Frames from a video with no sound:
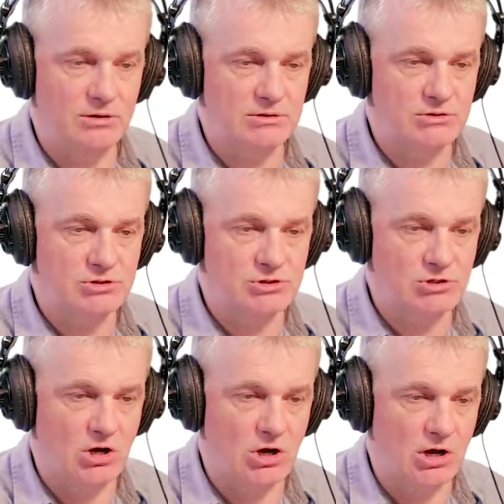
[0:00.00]

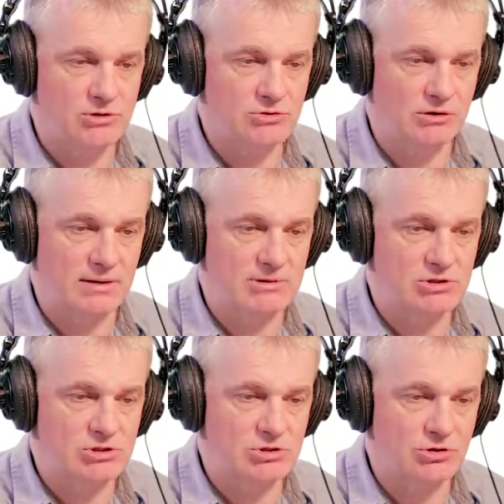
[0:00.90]
saw. So let me
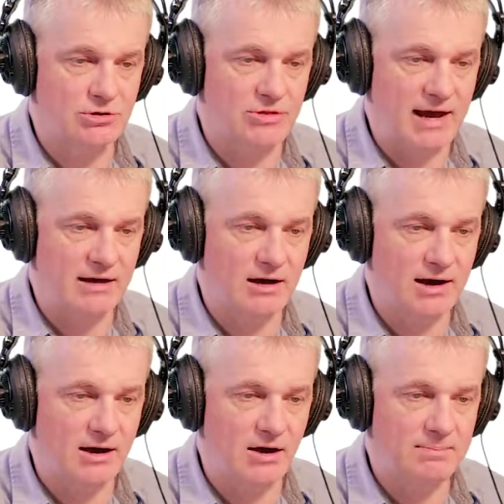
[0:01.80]
just turn that
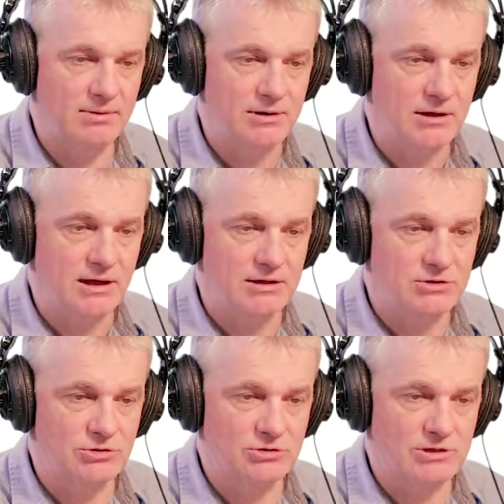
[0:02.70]
guy up and
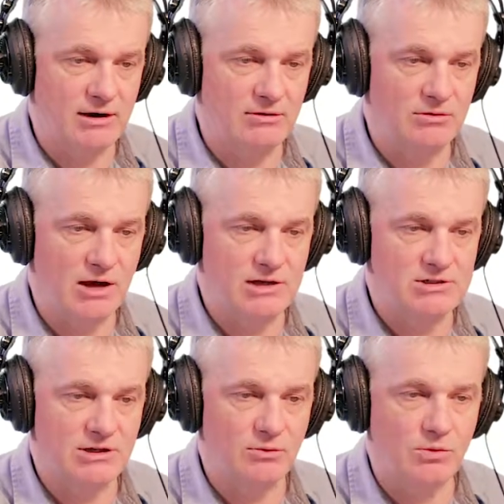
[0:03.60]
turn down
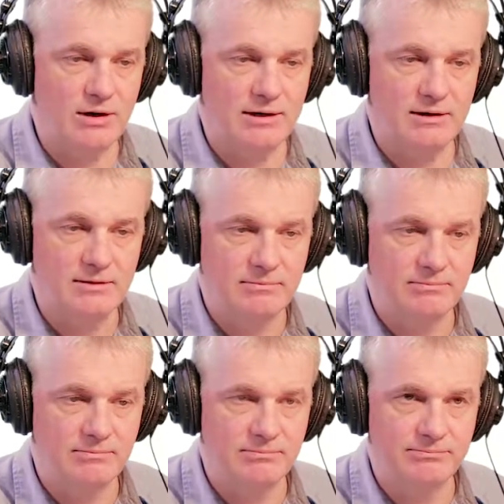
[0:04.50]
Oscillator 1.
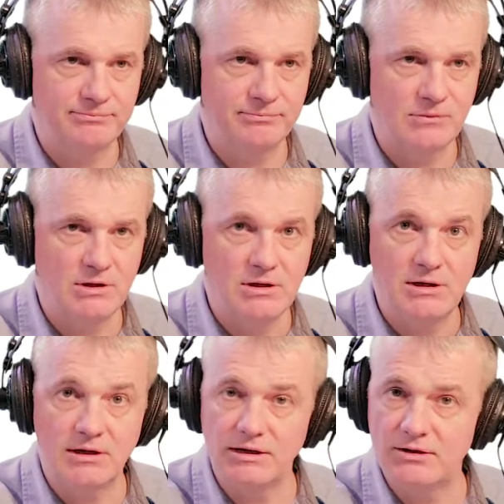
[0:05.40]

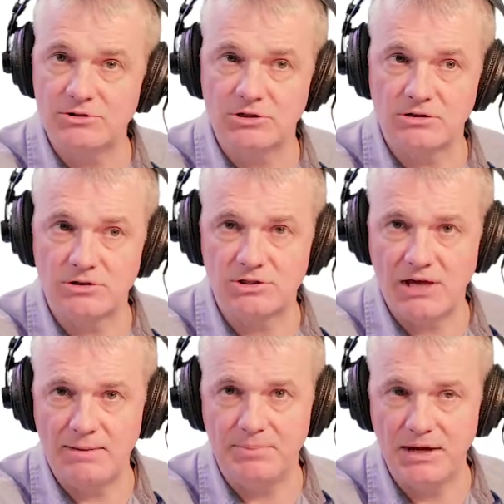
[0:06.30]
You can hear it's the
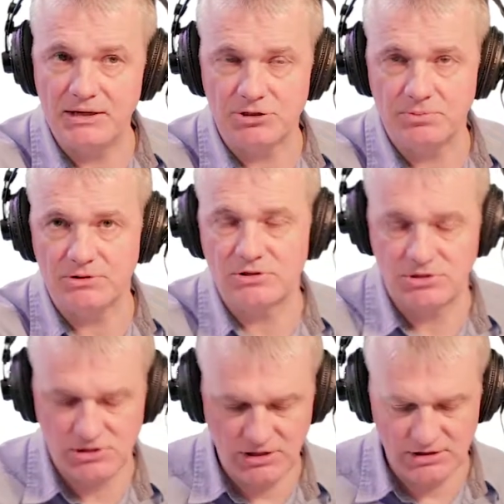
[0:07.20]
same pitch, but
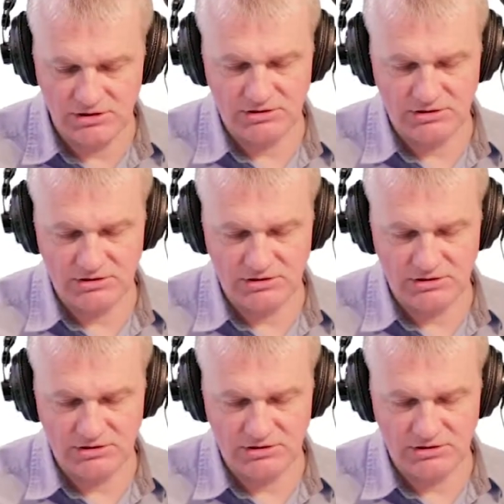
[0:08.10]
it's a